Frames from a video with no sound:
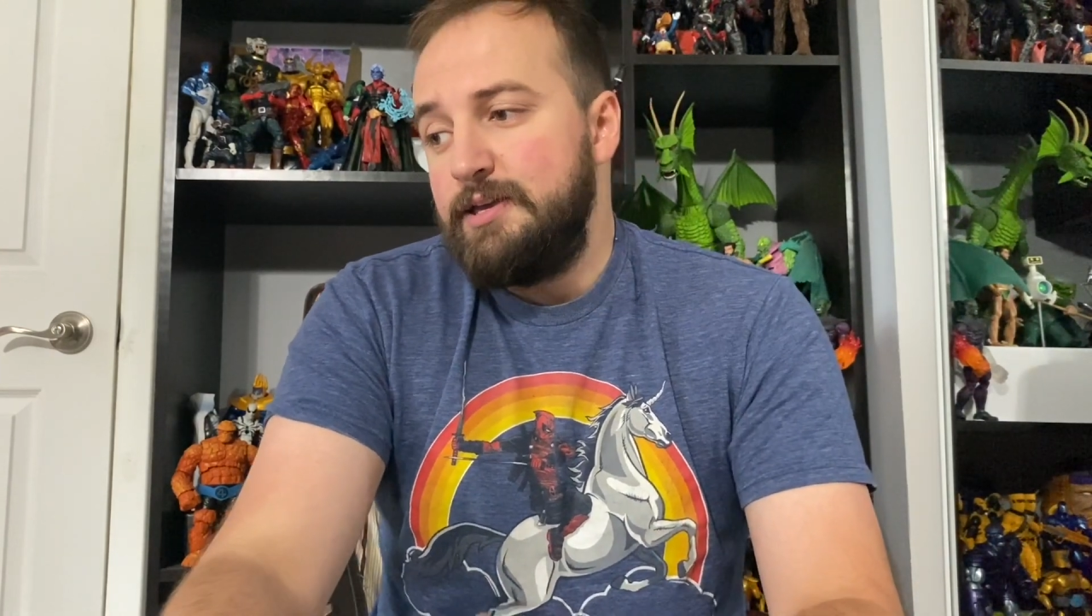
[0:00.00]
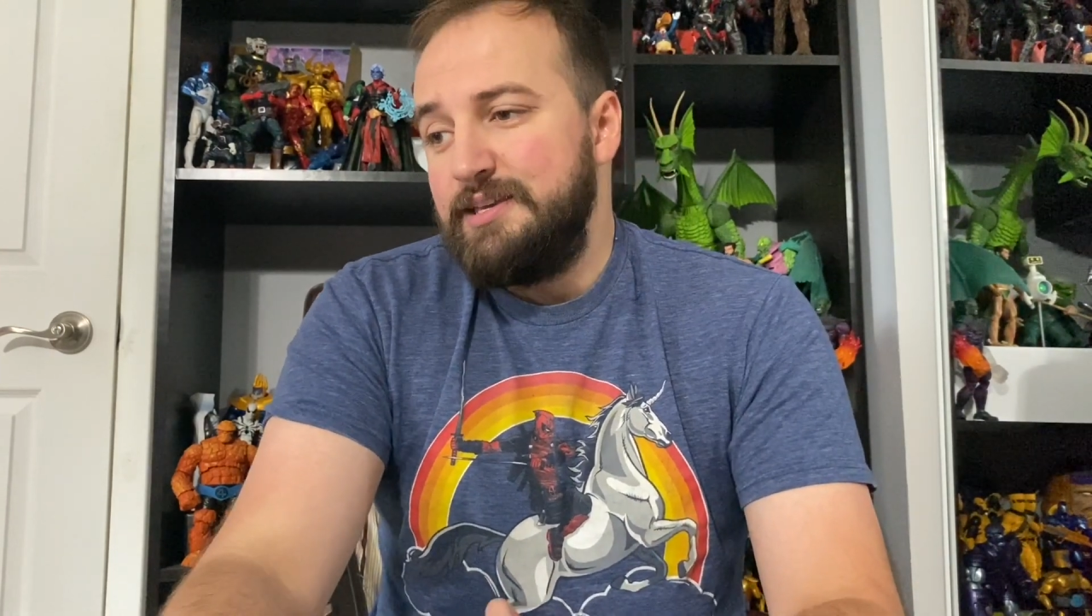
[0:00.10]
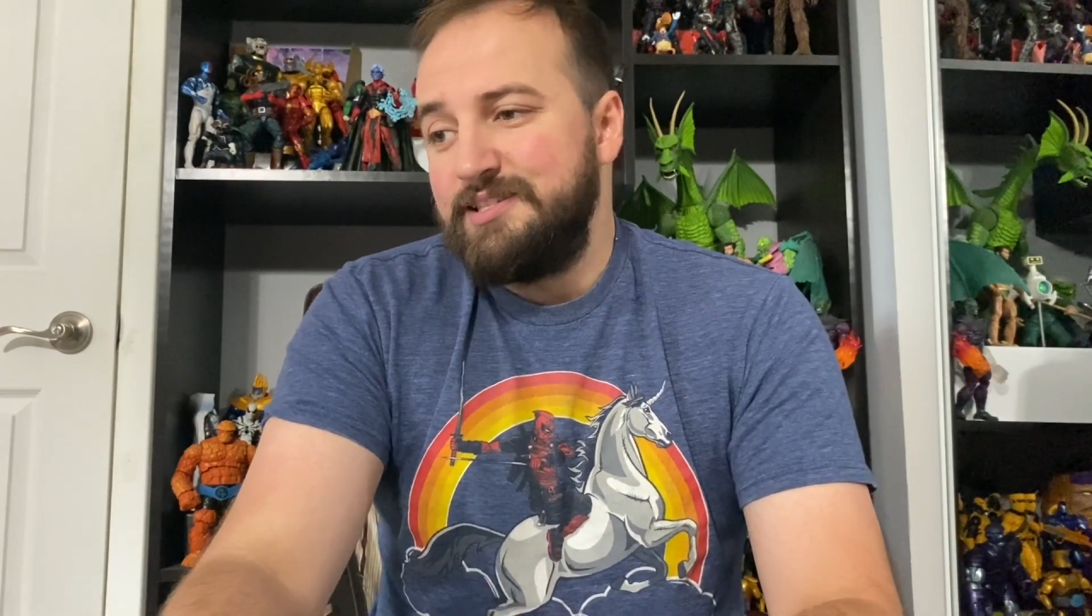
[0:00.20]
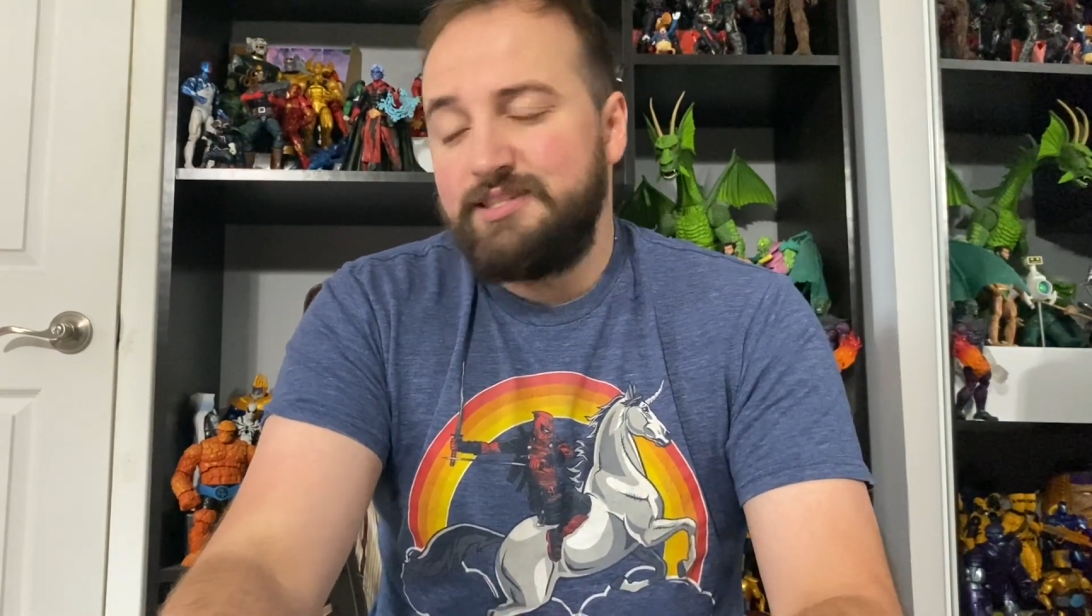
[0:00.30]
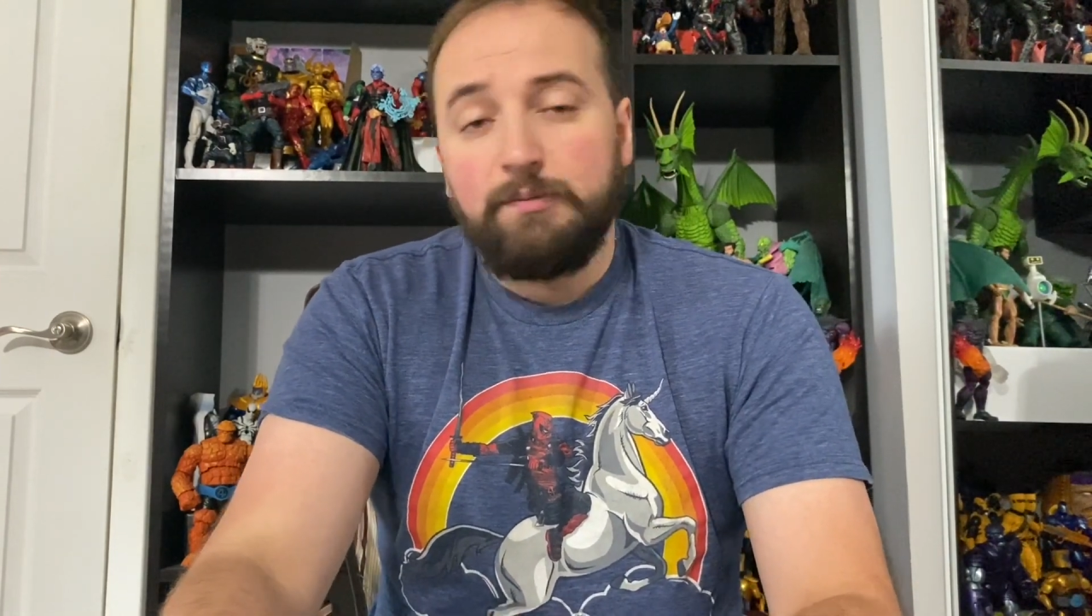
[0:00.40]

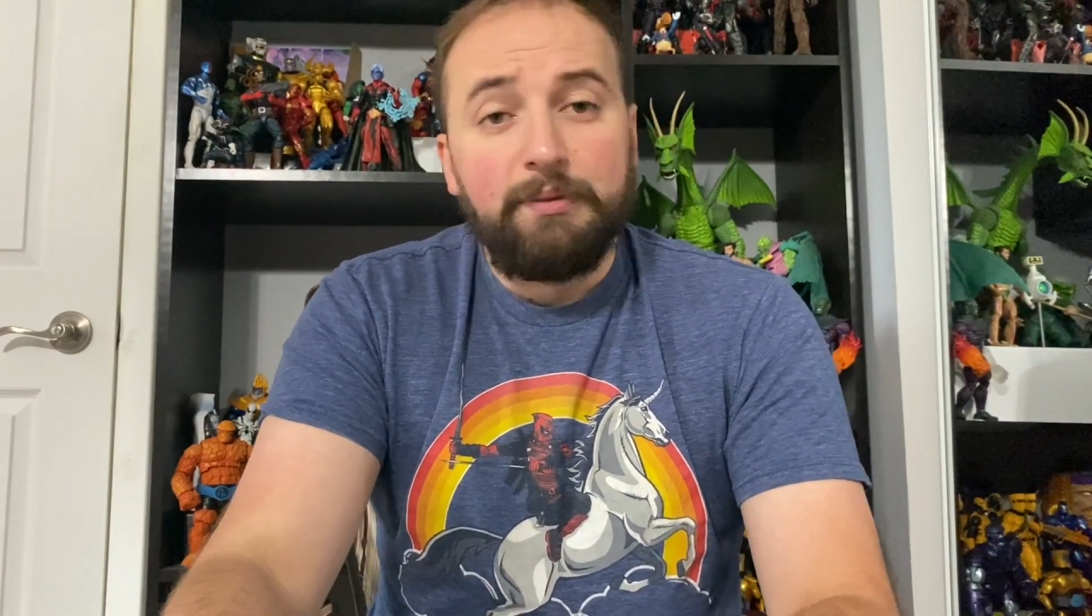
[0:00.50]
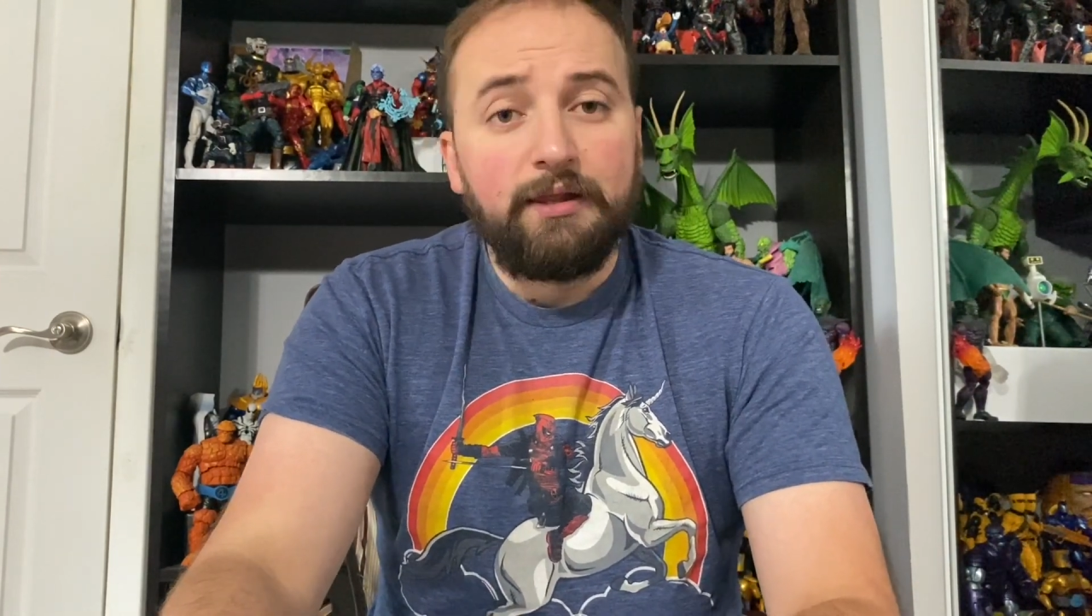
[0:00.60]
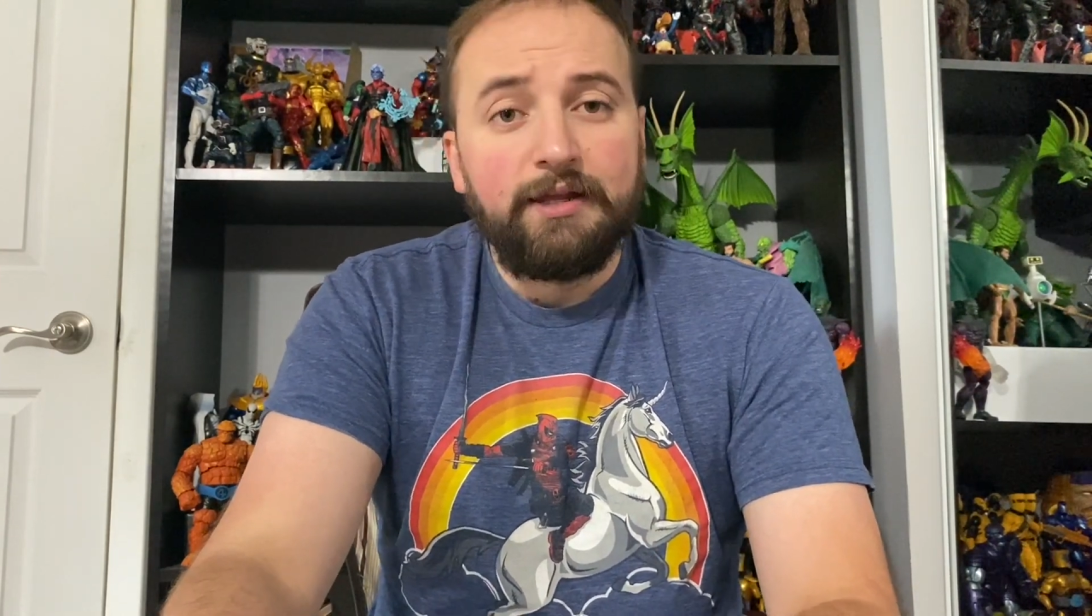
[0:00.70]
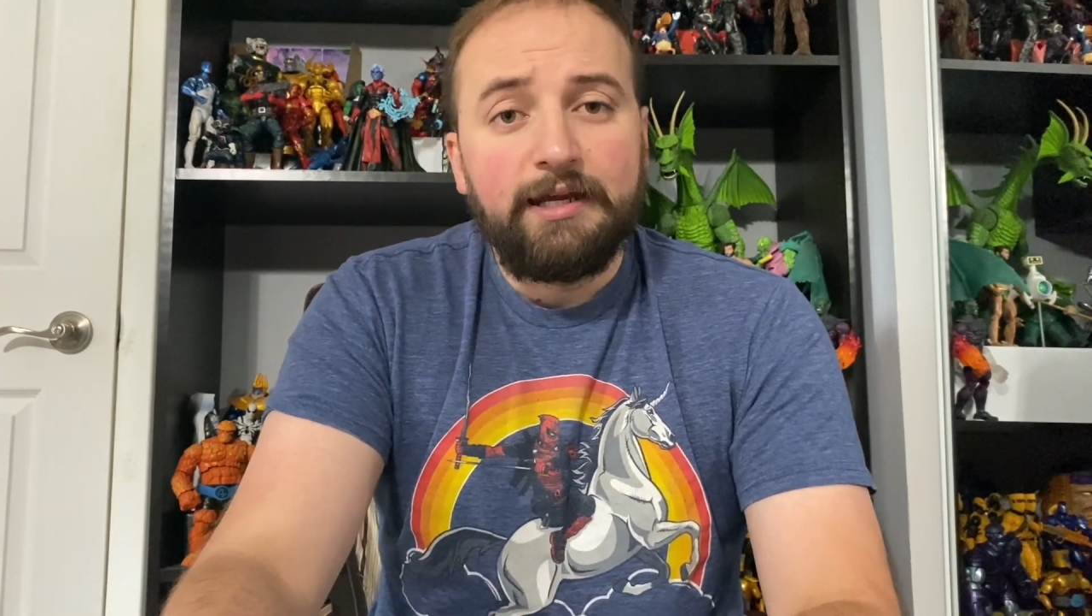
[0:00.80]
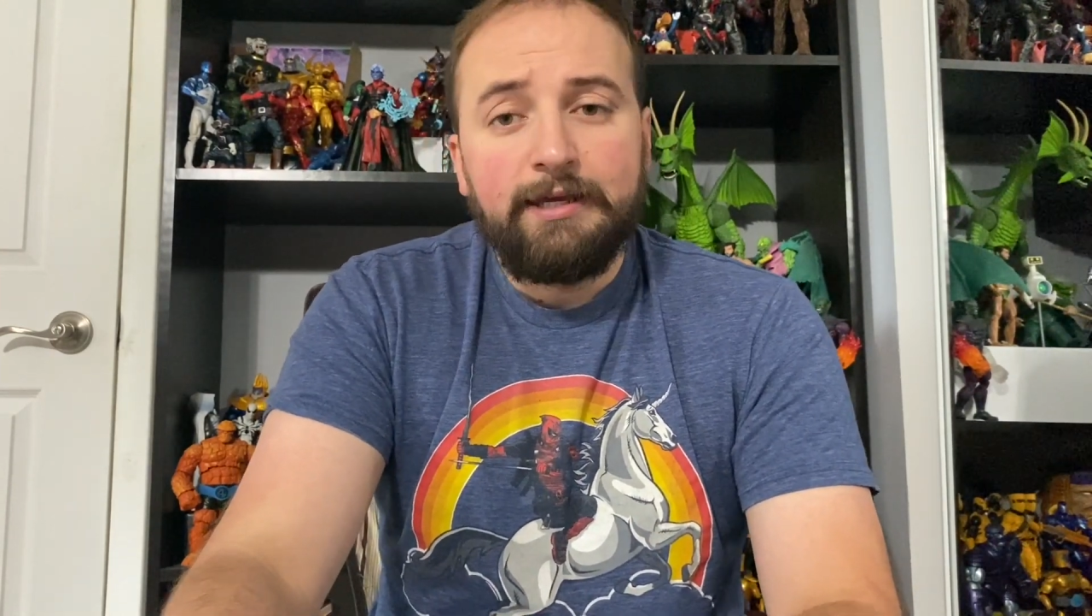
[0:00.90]

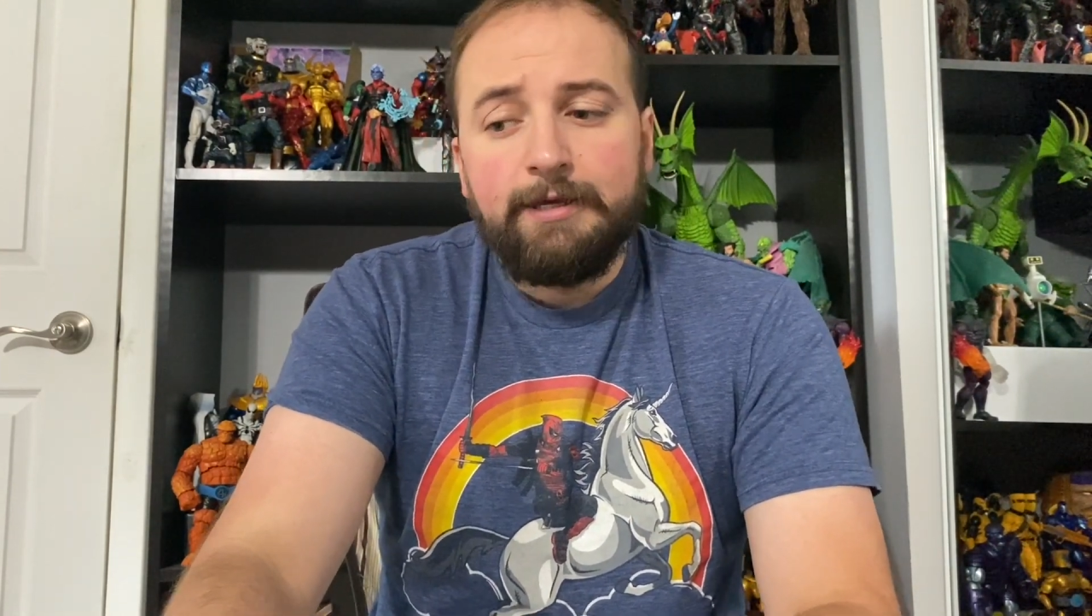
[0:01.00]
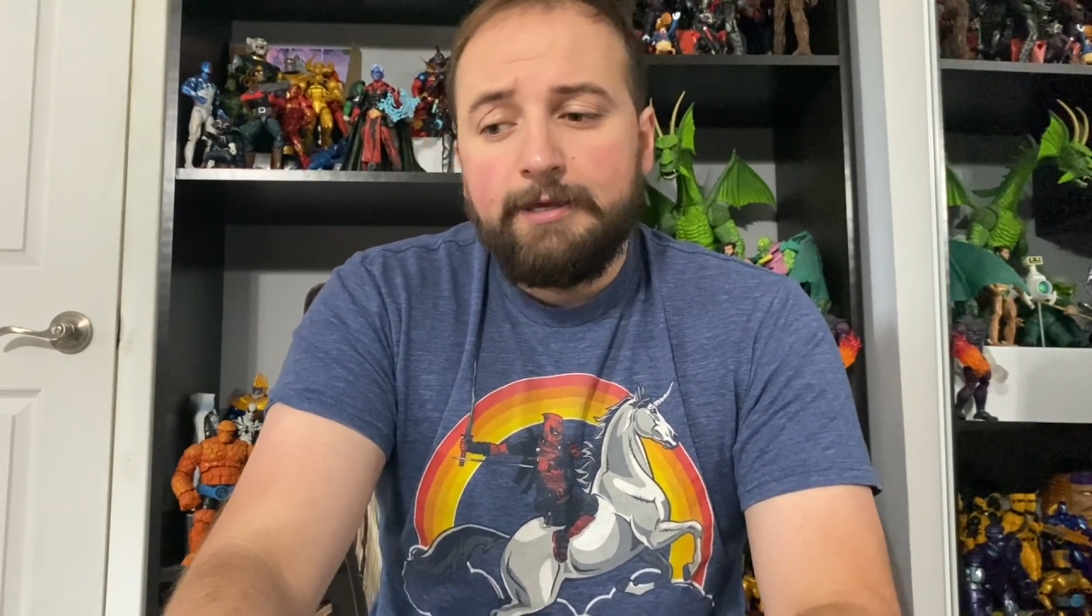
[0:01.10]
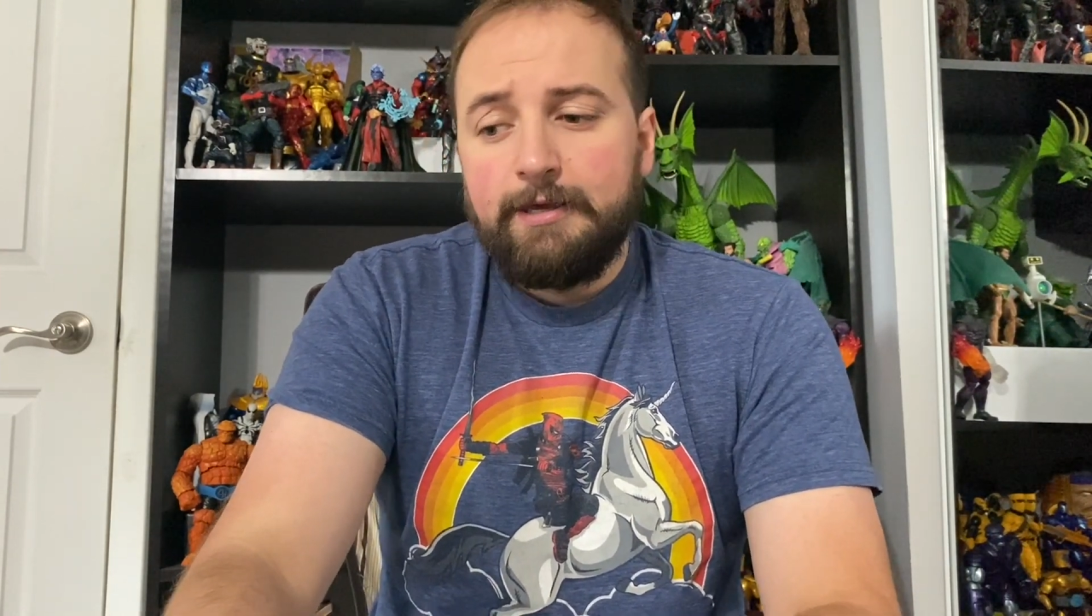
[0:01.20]
stability.